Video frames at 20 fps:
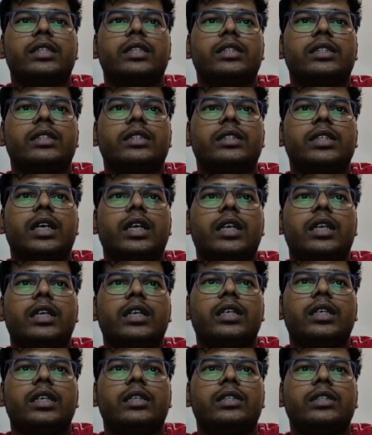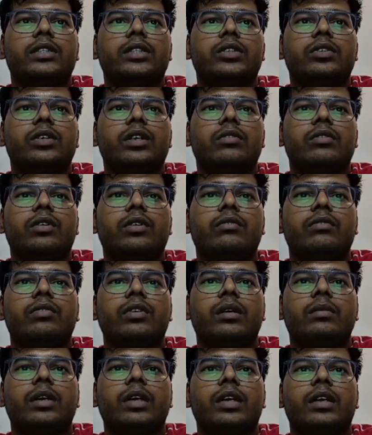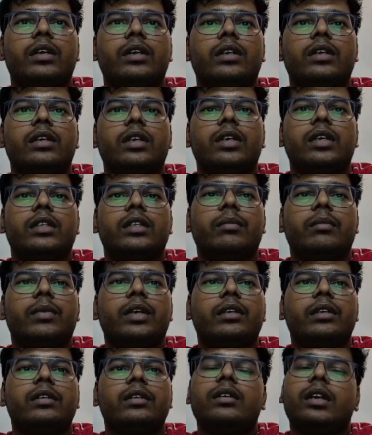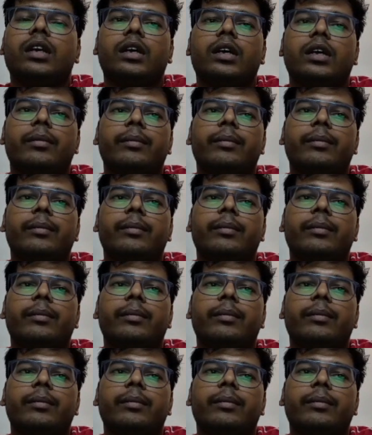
this is already in 0 and 1 form, and the main